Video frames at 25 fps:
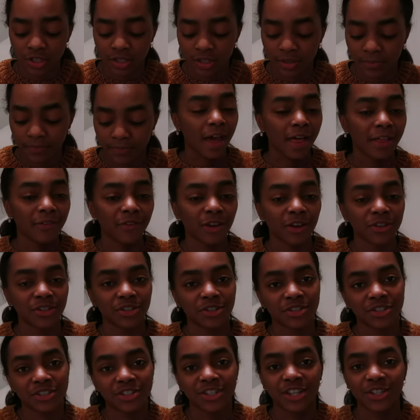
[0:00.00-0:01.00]
it. I love how I
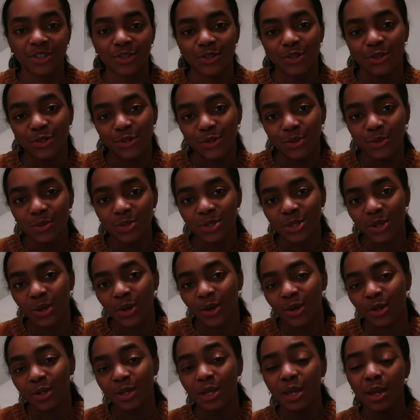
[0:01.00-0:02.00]
just suggested a new
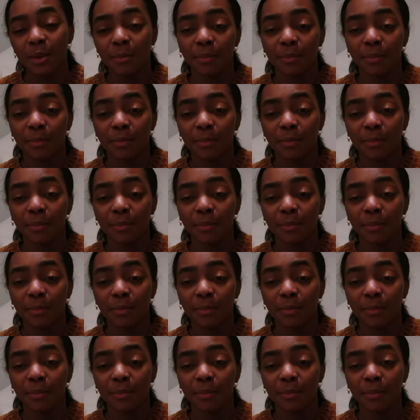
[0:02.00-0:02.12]
song,